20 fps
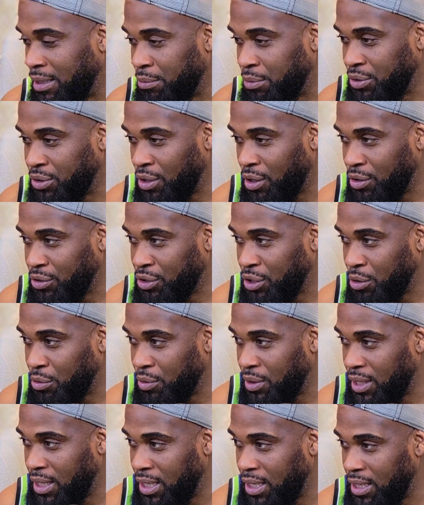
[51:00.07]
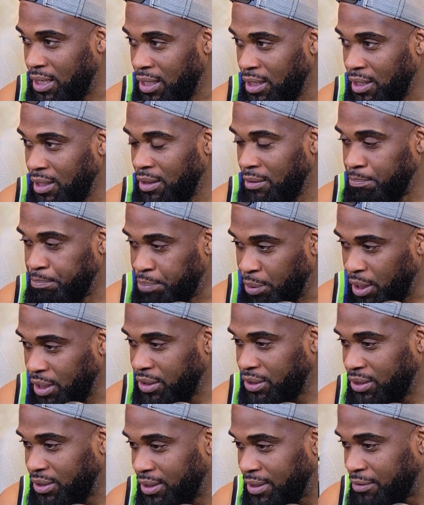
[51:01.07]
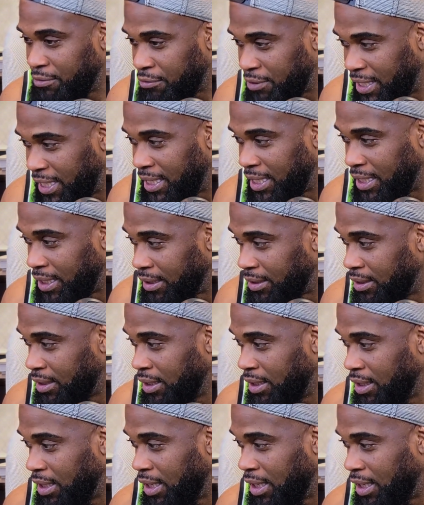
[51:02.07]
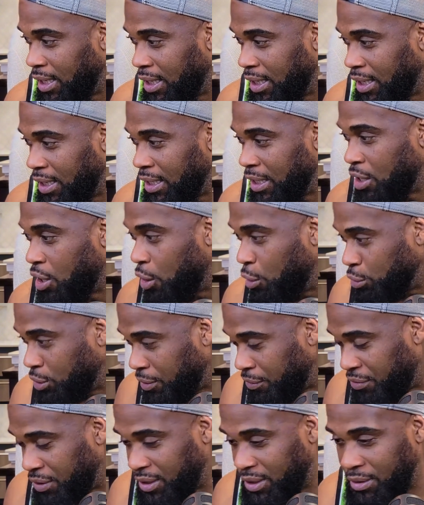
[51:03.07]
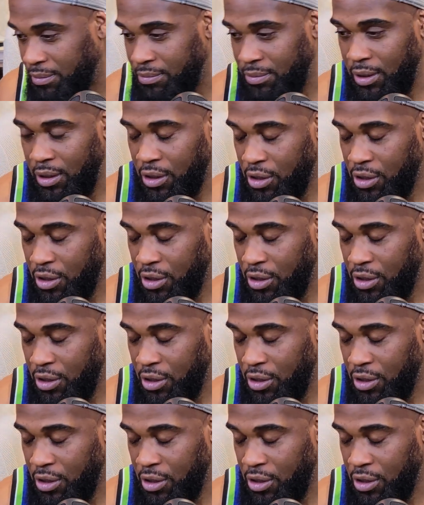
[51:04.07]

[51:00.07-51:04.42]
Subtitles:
was also books and reading, and cultivism.